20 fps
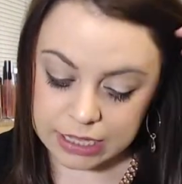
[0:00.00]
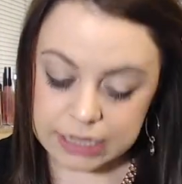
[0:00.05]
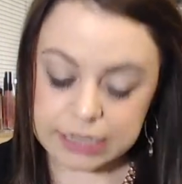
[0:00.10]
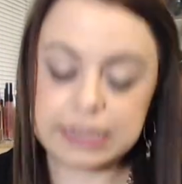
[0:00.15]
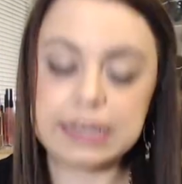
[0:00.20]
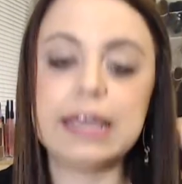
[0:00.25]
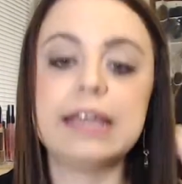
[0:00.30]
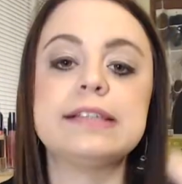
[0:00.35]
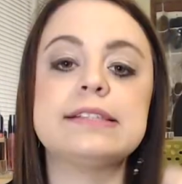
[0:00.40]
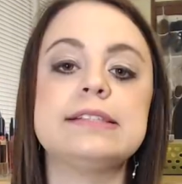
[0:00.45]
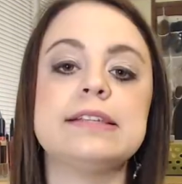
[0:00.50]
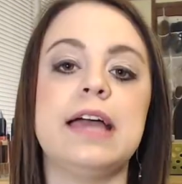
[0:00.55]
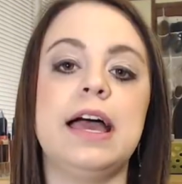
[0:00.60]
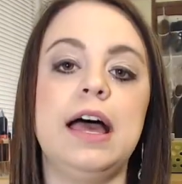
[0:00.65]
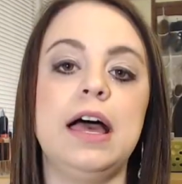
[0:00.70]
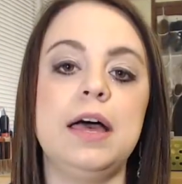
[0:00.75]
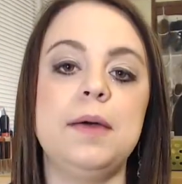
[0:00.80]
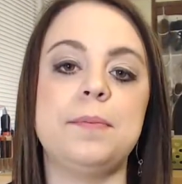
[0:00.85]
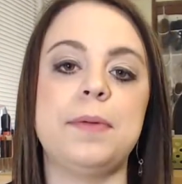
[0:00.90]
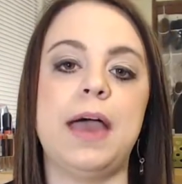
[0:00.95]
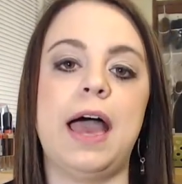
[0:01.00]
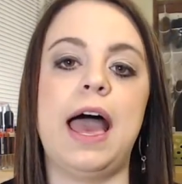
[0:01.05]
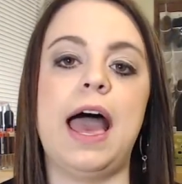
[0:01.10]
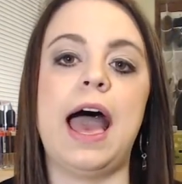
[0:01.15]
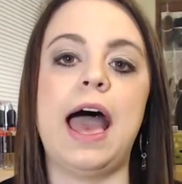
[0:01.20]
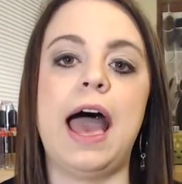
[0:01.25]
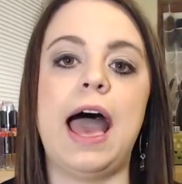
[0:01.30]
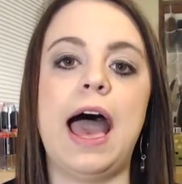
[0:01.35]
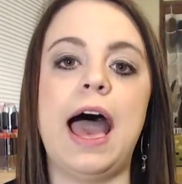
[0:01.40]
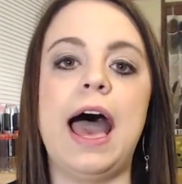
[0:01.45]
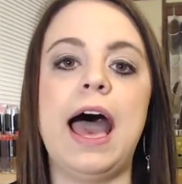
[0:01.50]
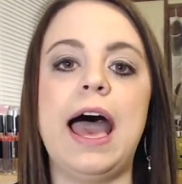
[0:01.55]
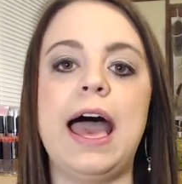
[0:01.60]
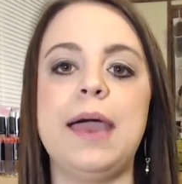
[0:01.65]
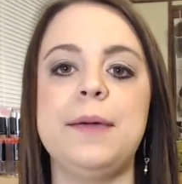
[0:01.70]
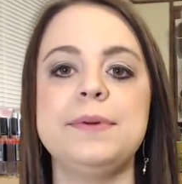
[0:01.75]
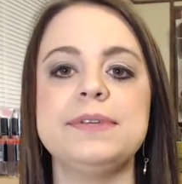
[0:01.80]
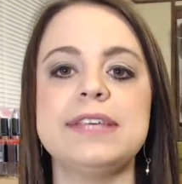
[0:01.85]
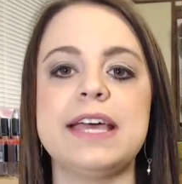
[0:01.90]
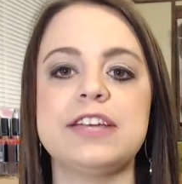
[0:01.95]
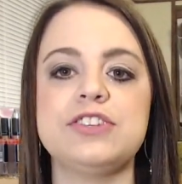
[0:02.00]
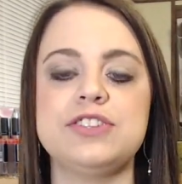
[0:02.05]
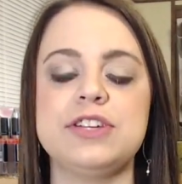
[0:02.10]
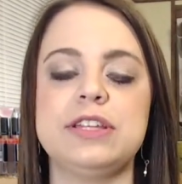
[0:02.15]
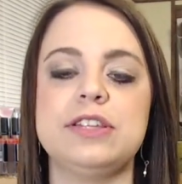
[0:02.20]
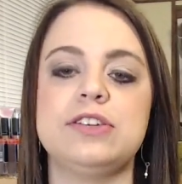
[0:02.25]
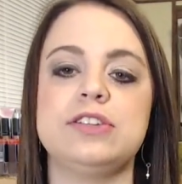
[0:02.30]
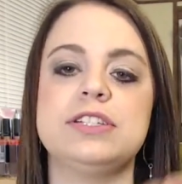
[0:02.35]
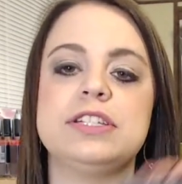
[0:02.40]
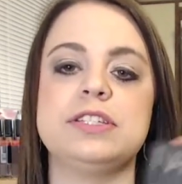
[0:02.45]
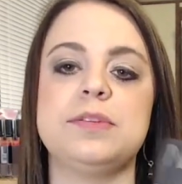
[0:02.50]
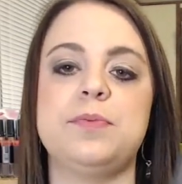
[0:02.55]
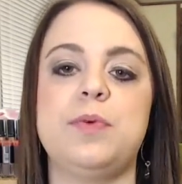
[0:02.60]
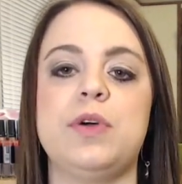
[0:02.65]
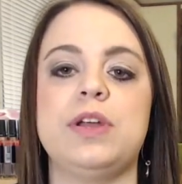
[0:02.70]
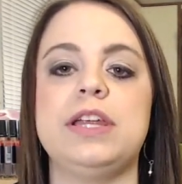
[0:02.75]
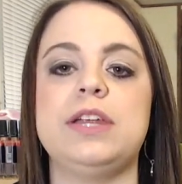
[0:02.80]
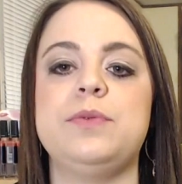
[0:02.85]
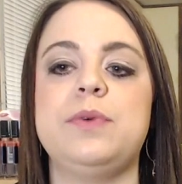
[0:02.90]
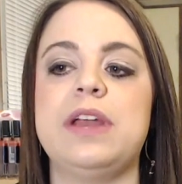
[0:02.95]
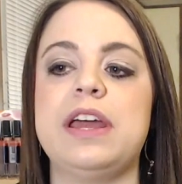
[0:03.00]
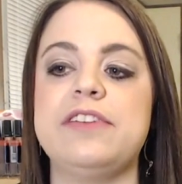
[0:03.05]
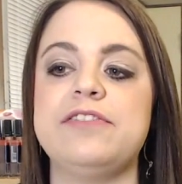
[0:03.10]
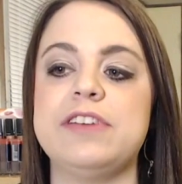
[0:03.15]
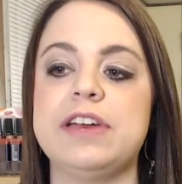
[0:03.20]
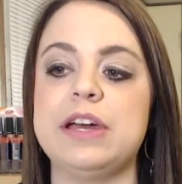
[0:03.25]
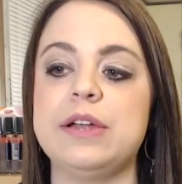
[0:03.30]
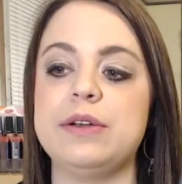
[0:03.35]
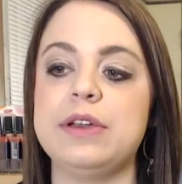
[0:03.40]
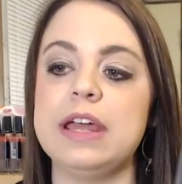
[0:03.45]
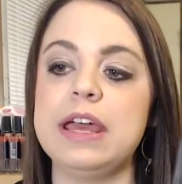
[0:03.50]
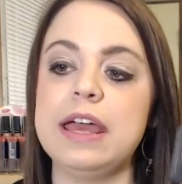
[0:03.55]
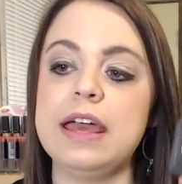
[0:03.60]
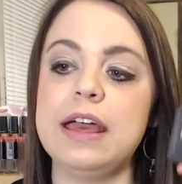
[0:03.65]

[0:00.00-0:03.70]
Next up, I was actually a little disappointed when I found